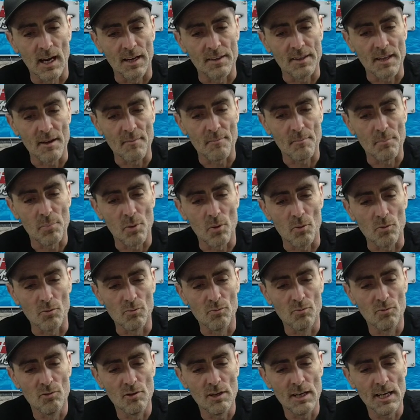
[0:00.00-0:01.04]
and then
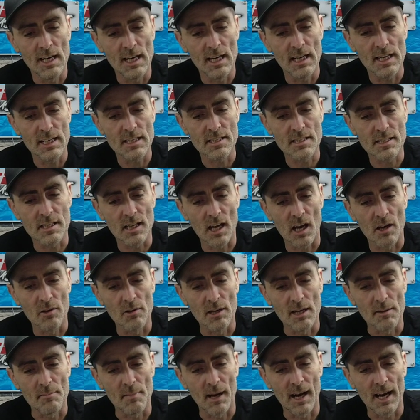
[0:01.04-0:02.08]
pull really
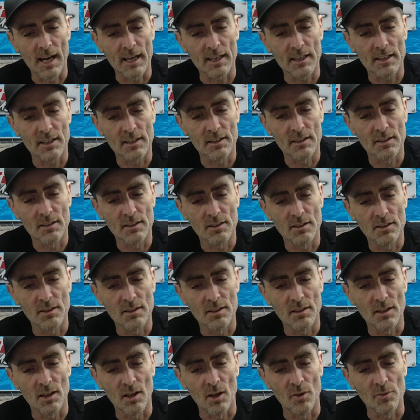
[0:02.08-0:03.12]
slowly back
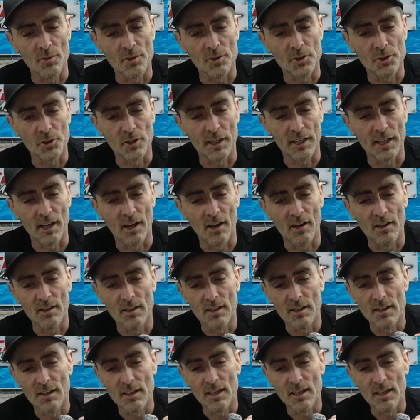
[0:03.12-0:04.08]
on the trigger,